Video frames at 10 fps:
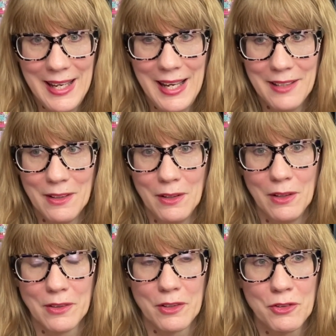candle
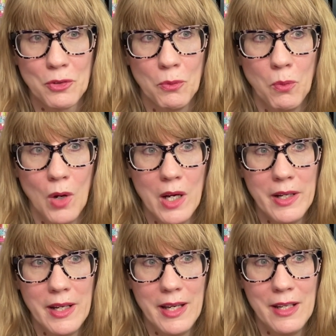holders.
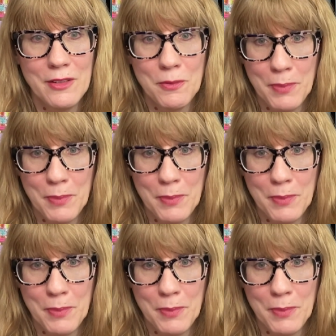One is